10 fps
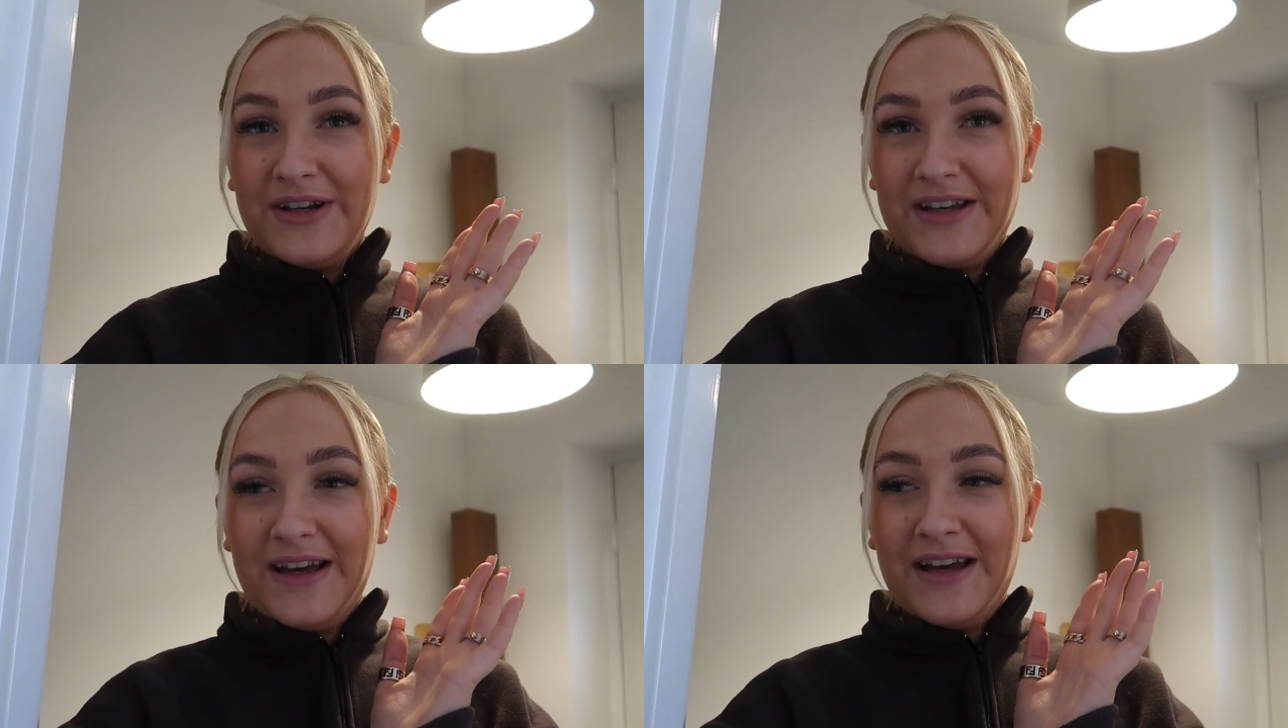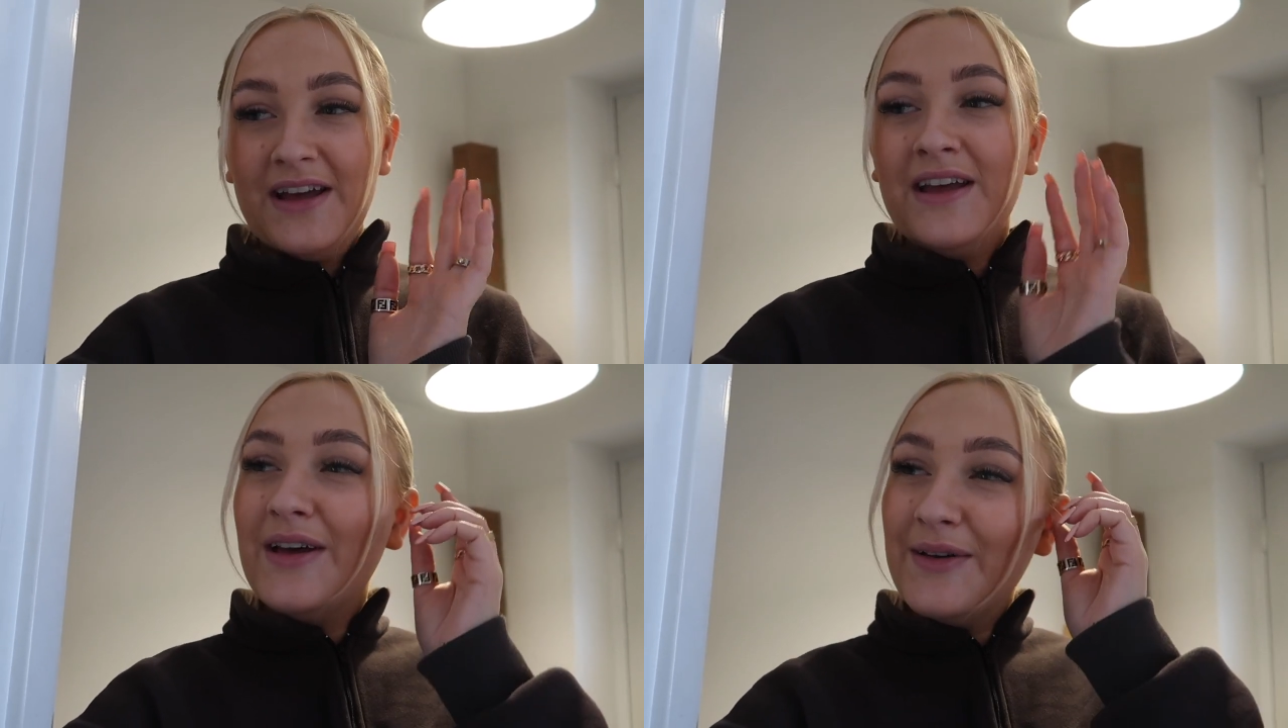gonna
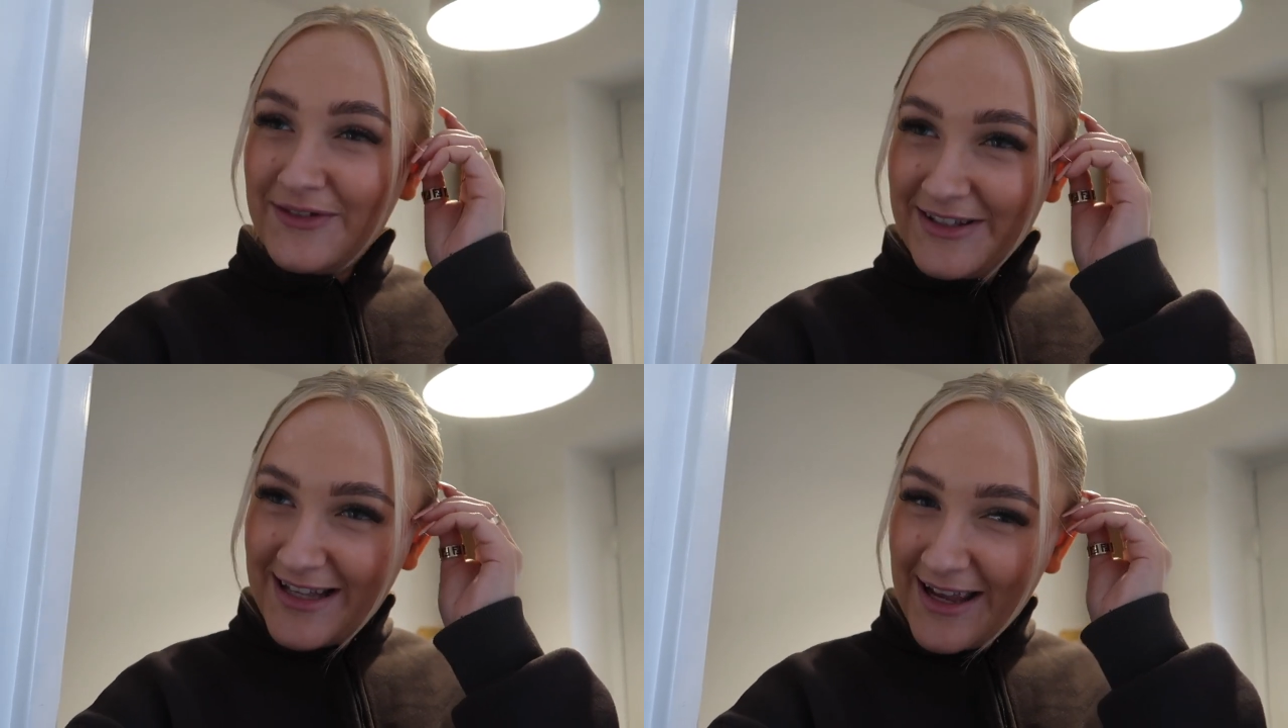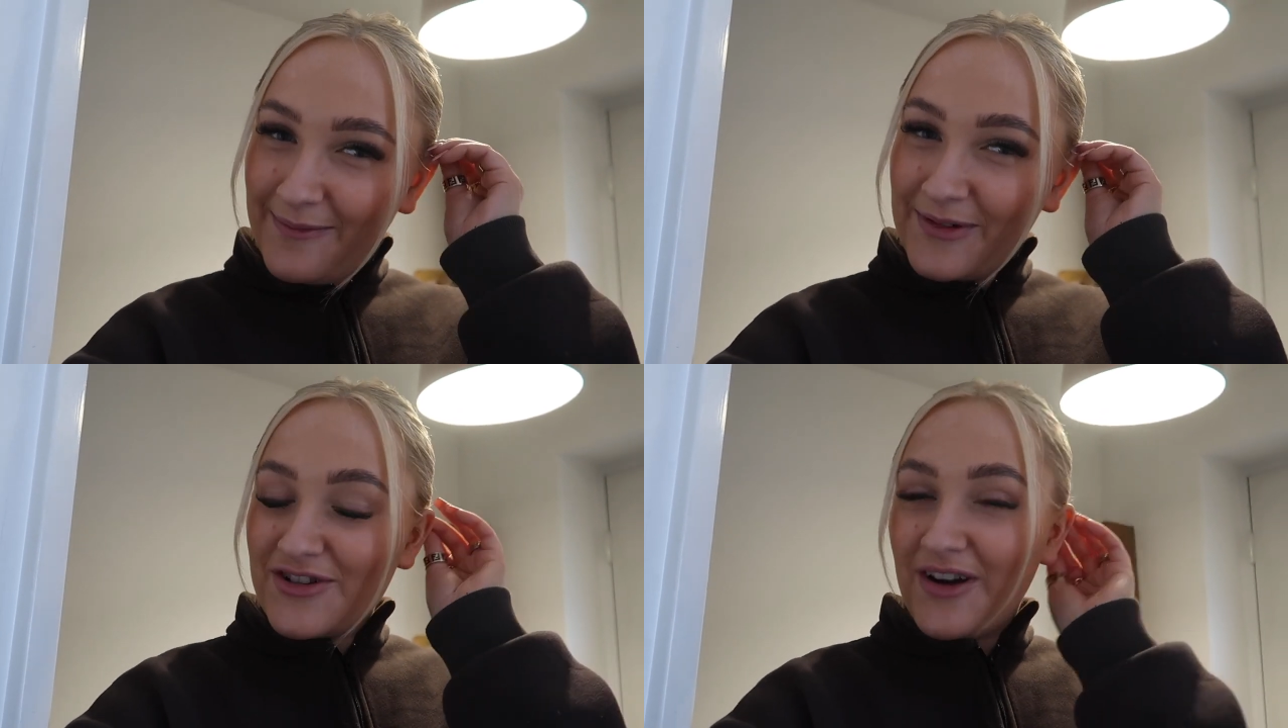set you
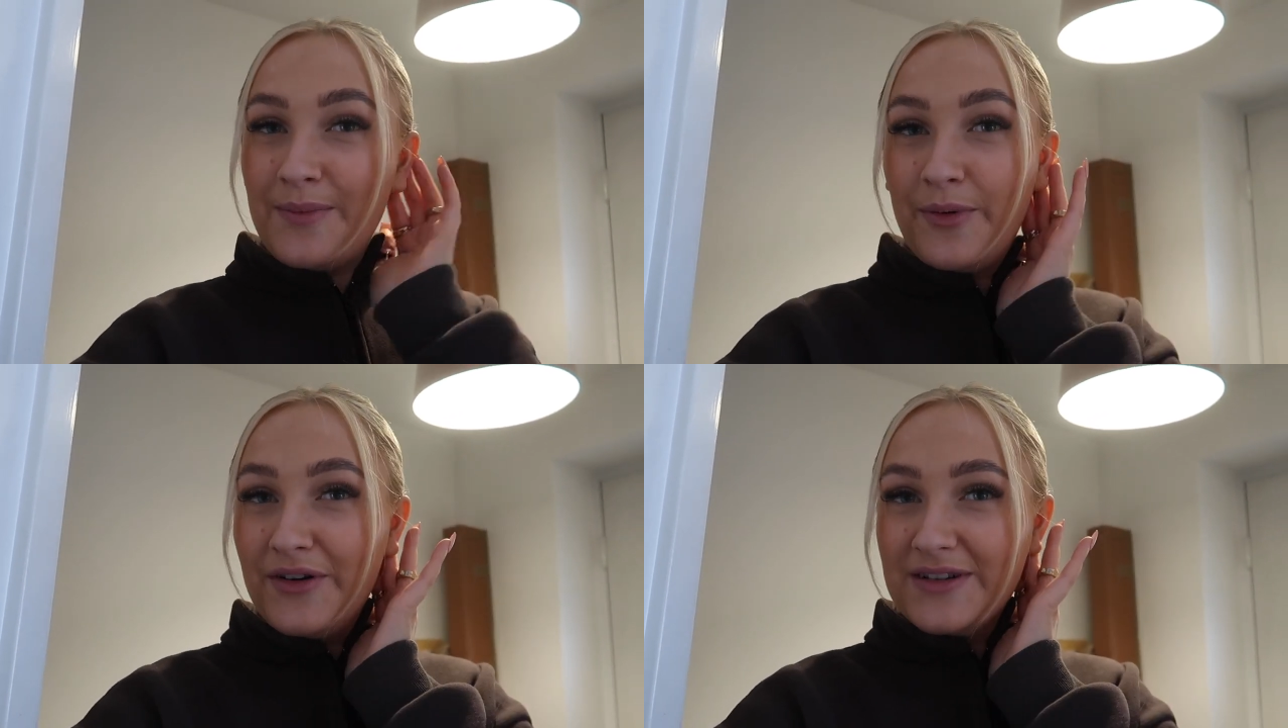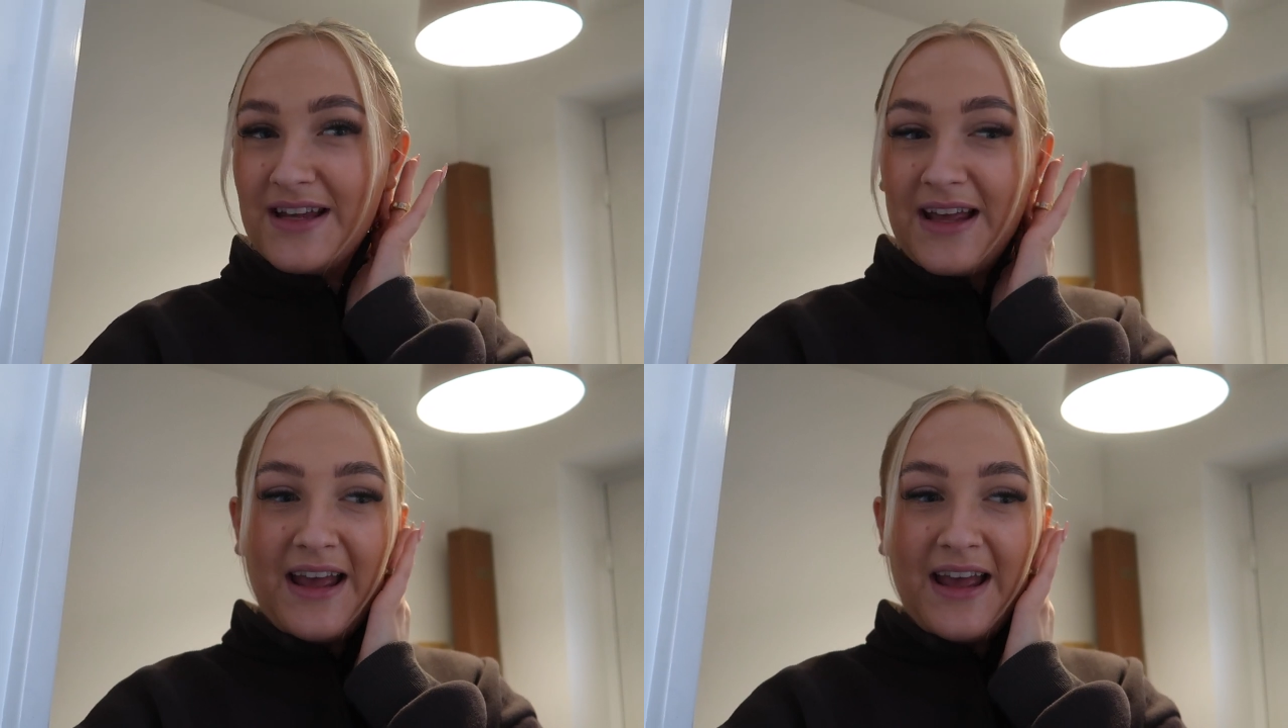up on a tripod